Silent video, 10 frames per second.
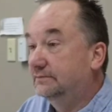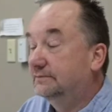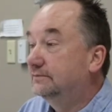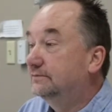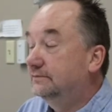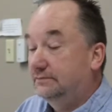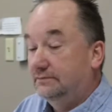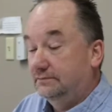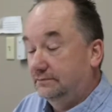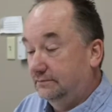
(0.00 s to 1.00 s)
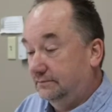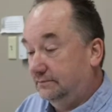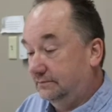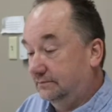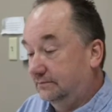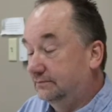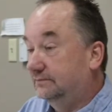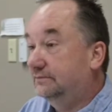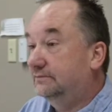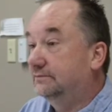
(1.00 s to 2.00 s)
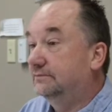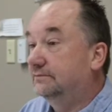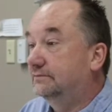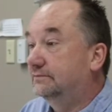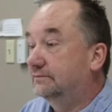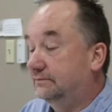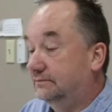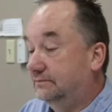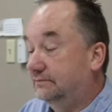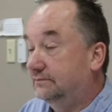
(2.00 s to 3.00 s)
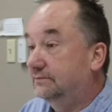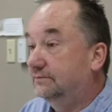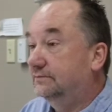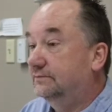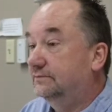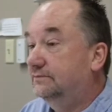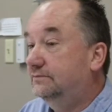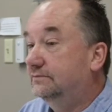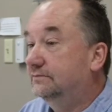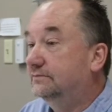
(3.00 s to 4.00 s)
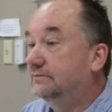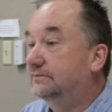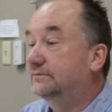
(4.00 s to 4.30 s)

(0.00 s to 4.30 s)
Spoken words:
No words are spoken by the person on screen.